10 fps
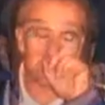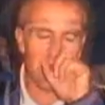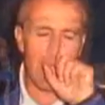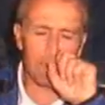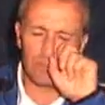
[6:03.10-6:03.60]
You
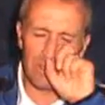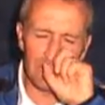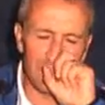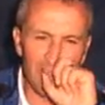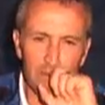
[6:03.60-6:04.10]
know, happy with the
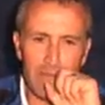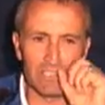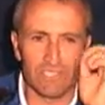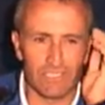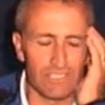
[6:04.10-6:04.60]
way we played for
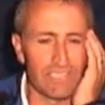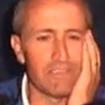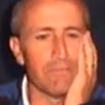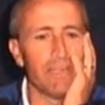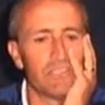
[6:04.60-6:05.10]
about 60,
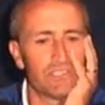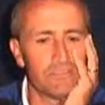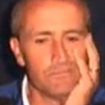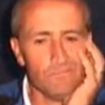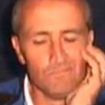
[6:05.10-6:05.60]
70
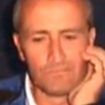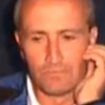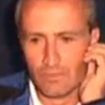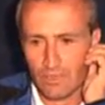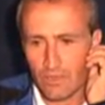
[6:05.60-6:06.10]
minutes
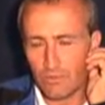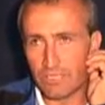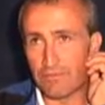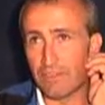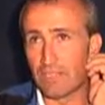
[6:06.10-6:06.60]

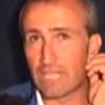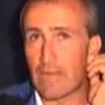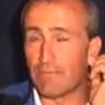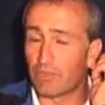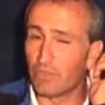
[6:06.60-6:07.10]
definitely on
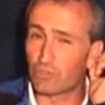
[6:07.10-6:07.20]
top of them.